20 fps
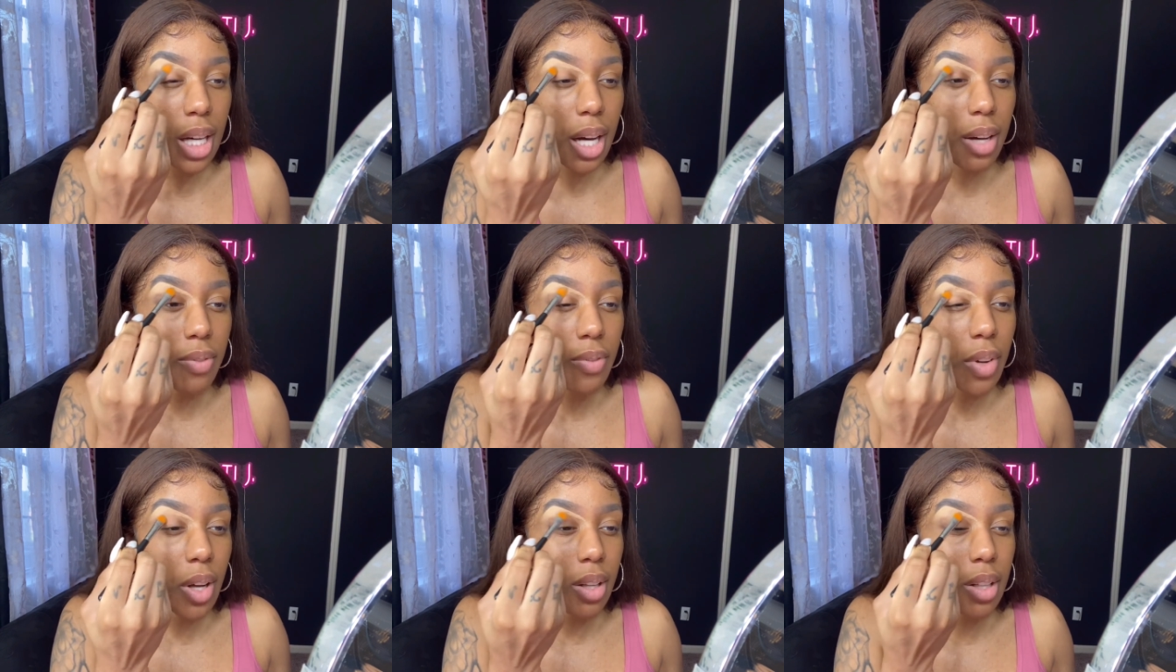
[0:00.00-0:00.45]

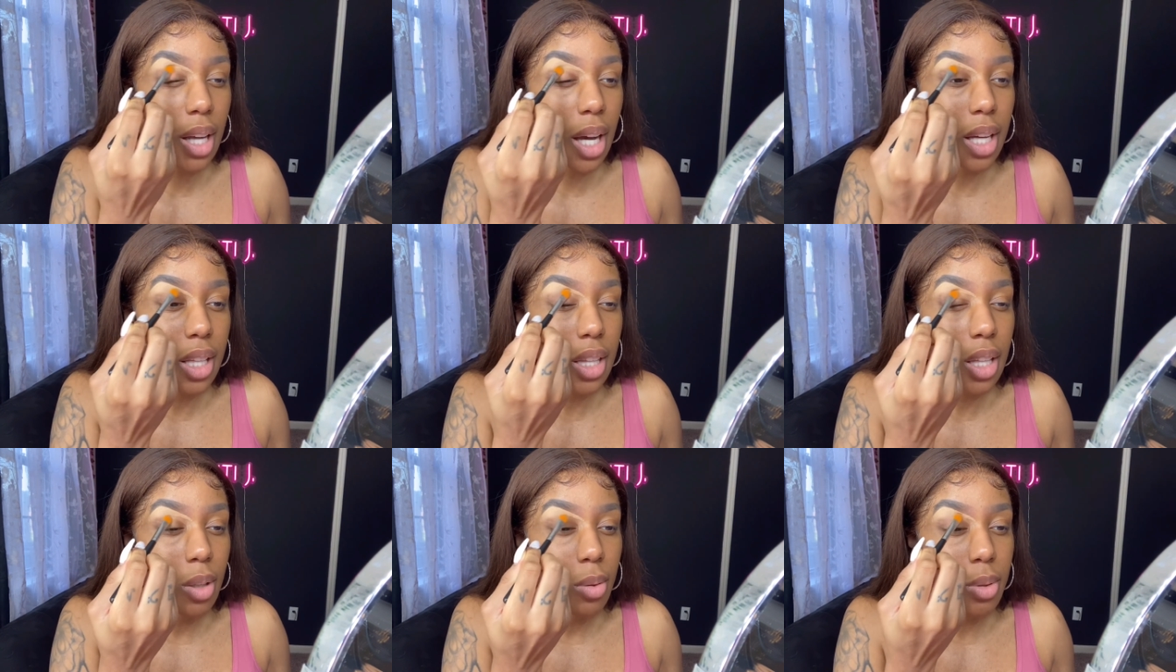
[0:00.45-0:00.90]
I felt
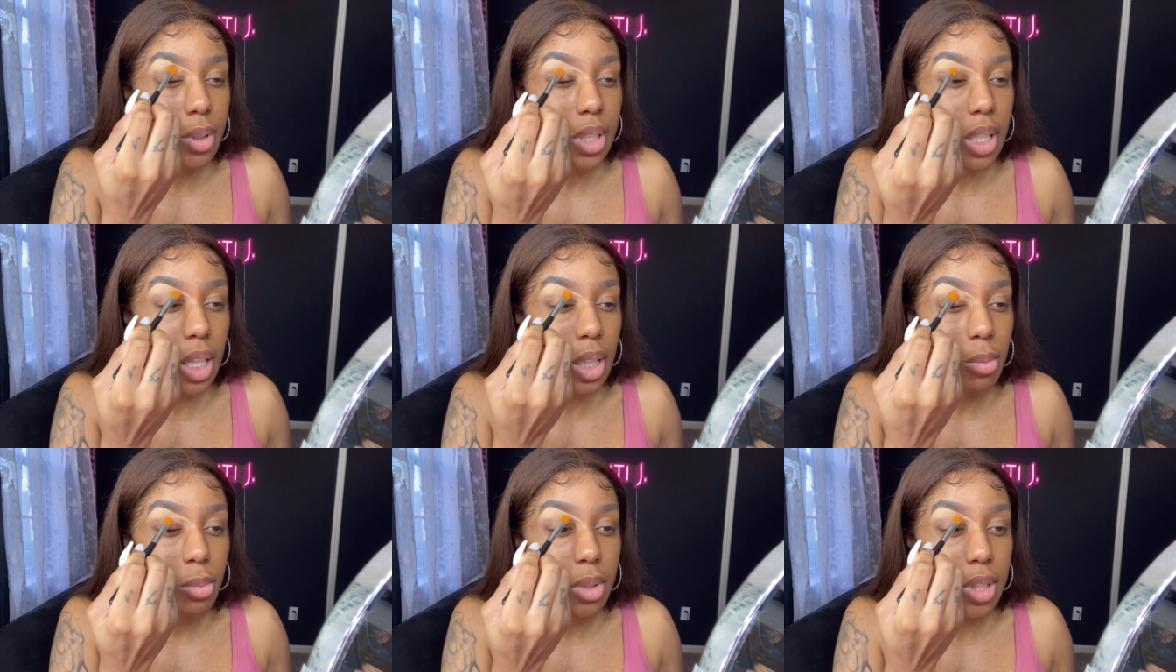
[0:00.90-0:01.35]
like there was
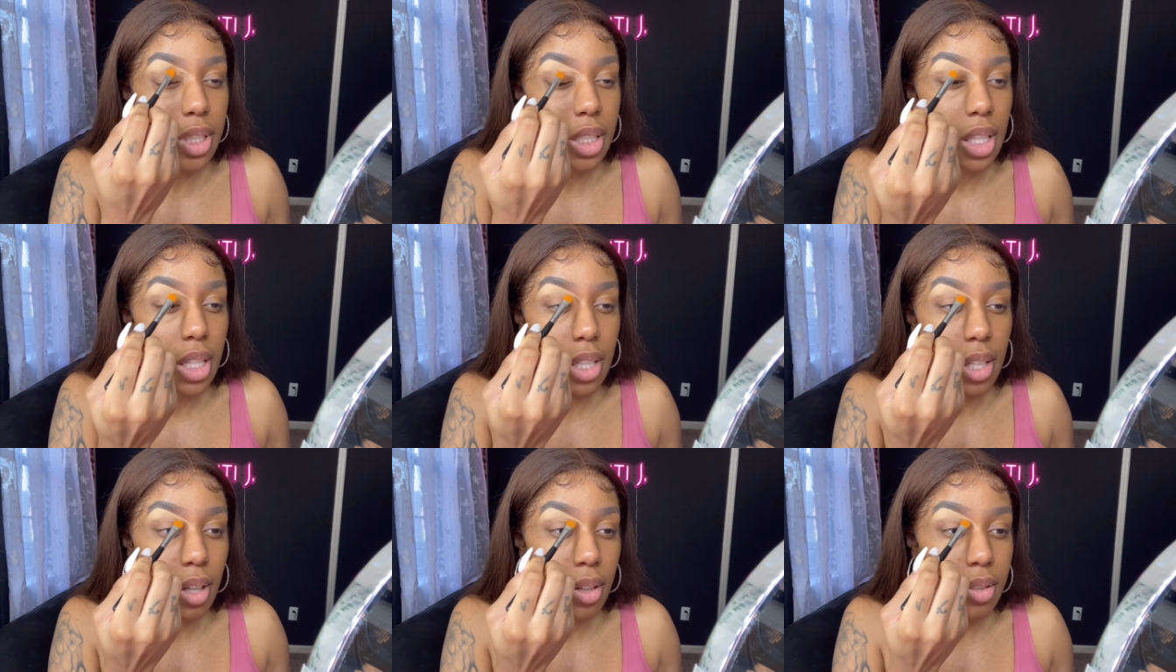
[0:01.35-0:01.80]
hella
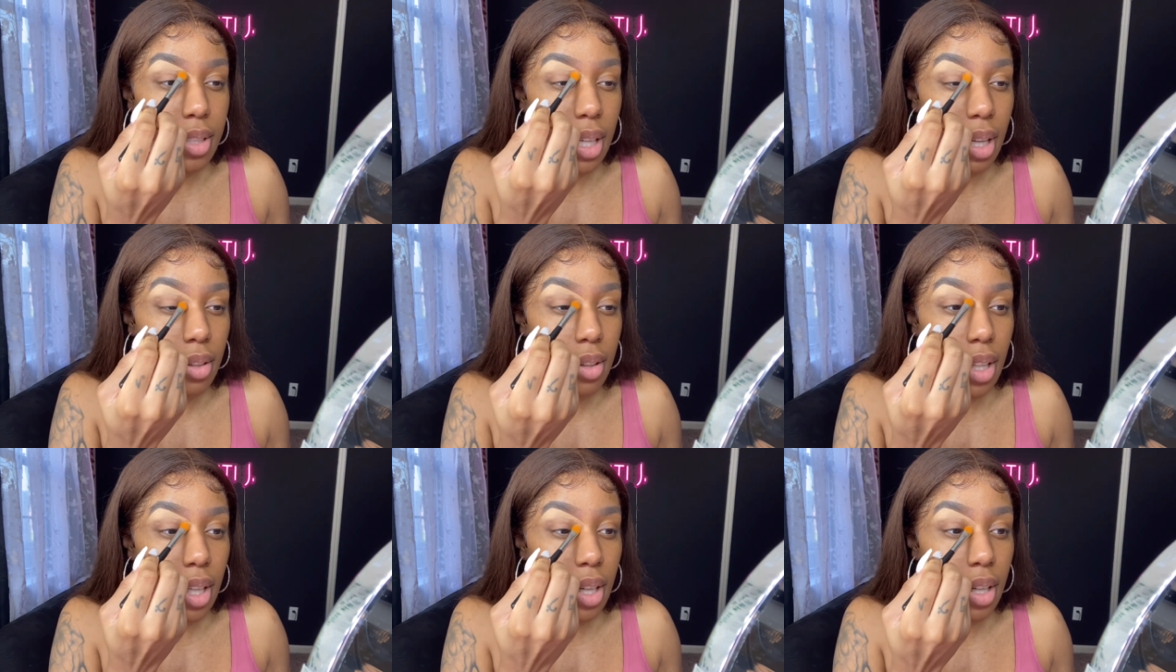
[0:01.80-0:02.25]
mosquitoes
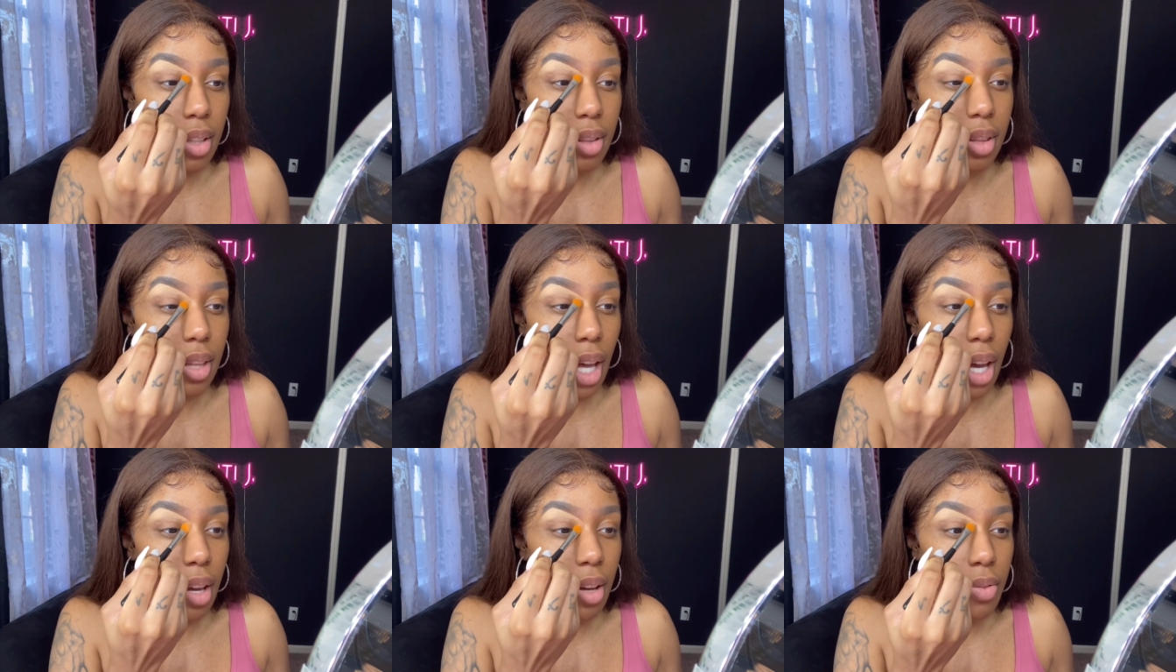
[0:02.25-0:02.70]
out there.
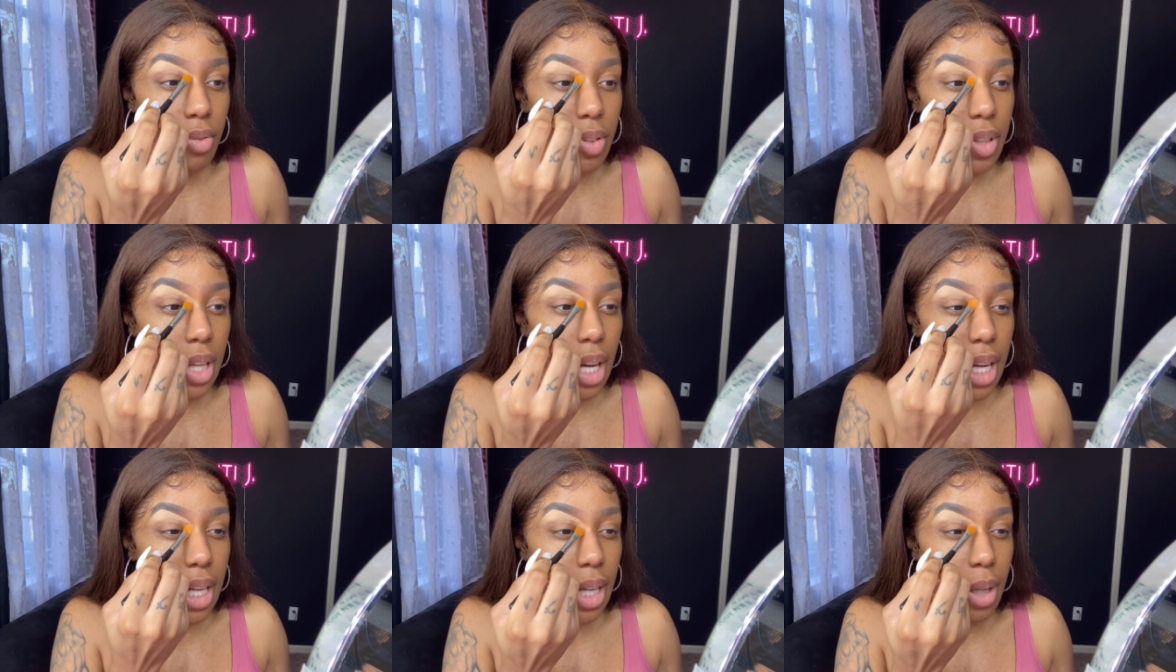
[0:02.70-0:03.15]

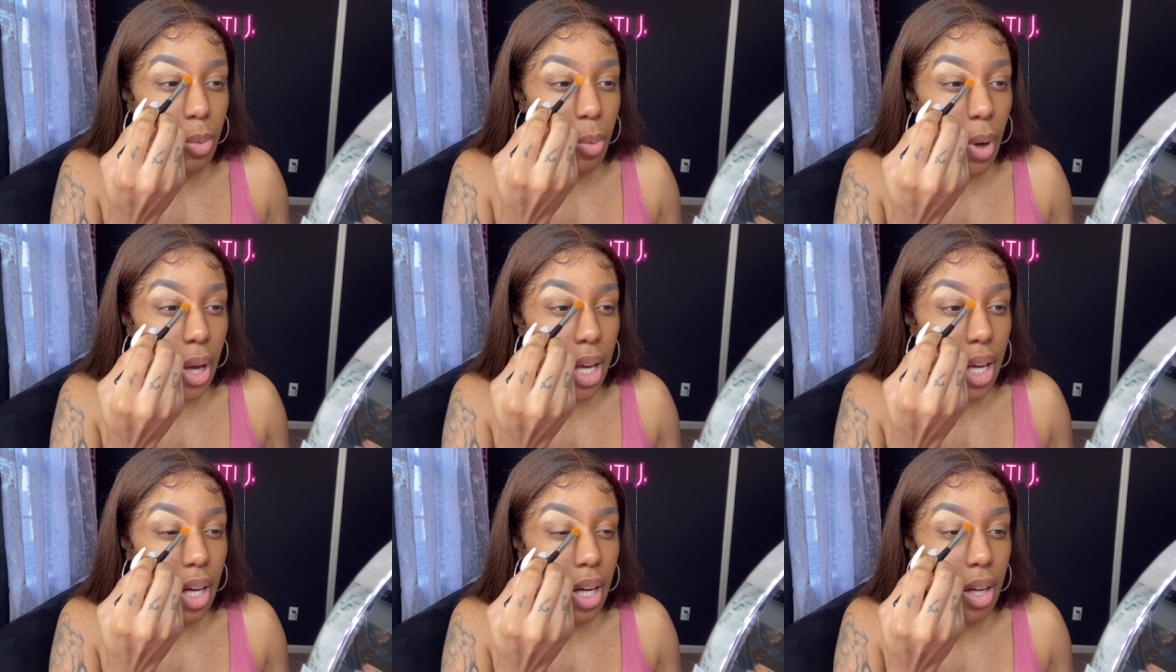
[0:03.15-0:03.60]
Thankfully I didn't
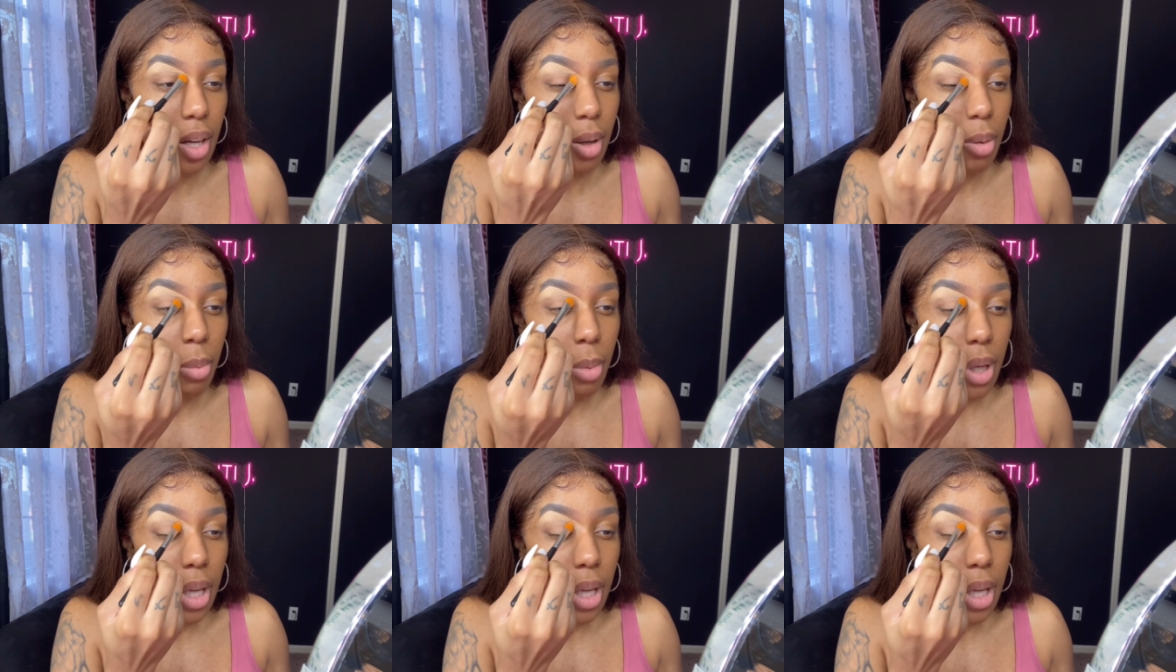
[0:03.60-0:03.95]
wake up